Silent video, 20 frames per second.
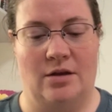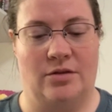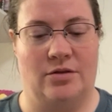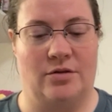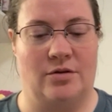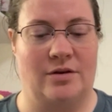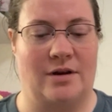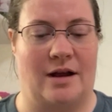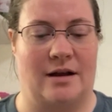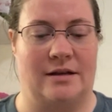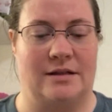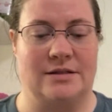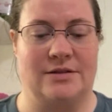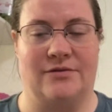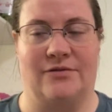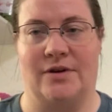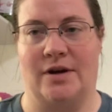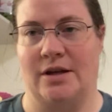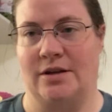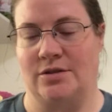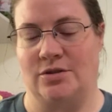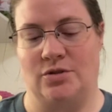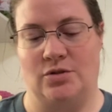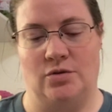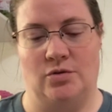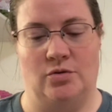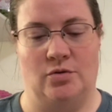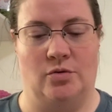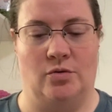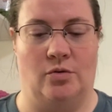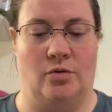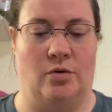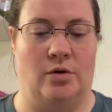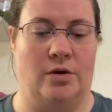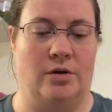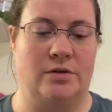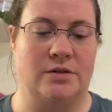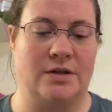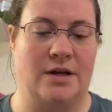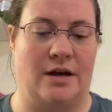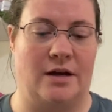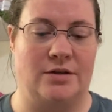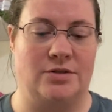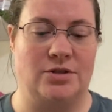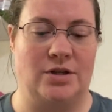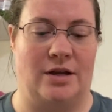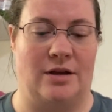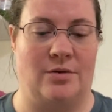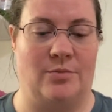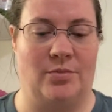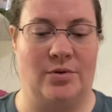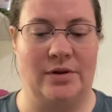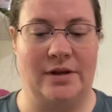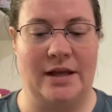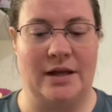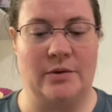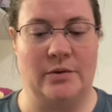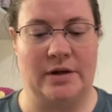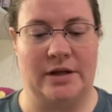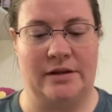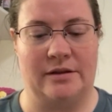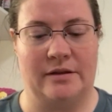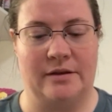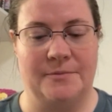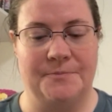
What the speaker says: They're not as fun to touch and play with.